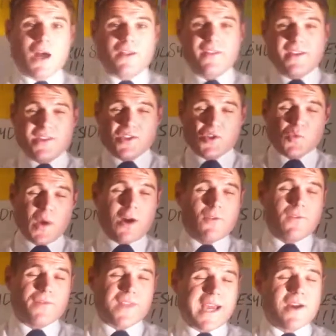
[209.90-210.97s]
are that there's
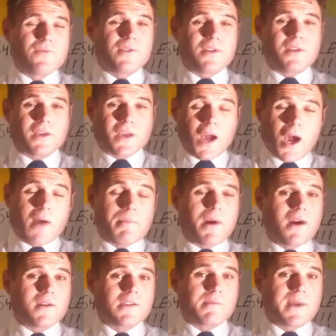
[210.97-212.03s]
12,000 car
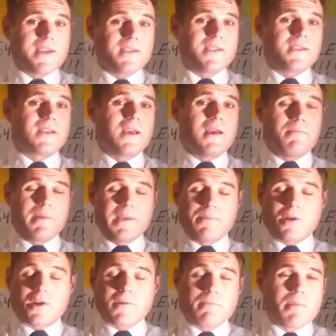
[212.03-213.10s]
park spaces.
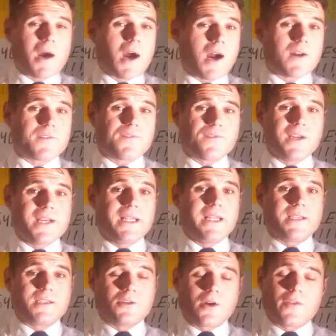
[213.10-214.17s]
People can park
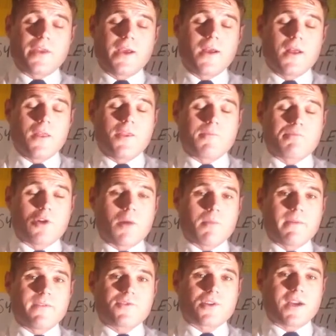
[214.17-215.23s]
freely. There's not the
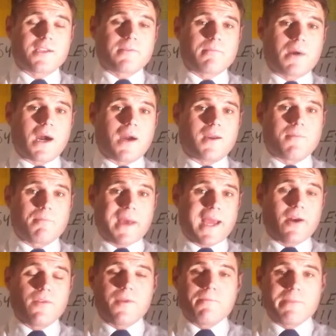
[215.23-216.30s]
problem of trying to park and
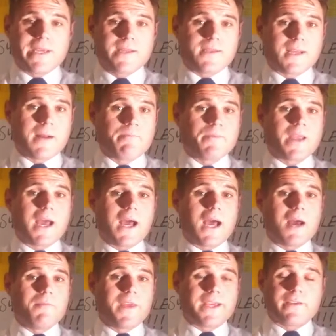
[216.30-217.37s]
pay on the meter.
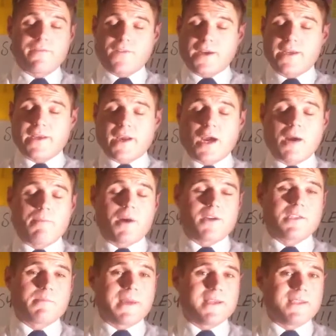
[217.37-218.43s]
They can find a car
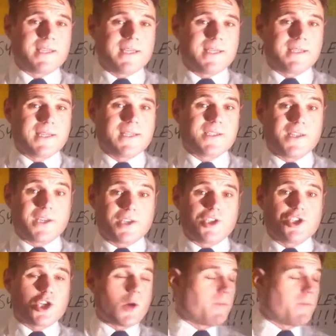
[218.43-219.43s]
park space easily, so they can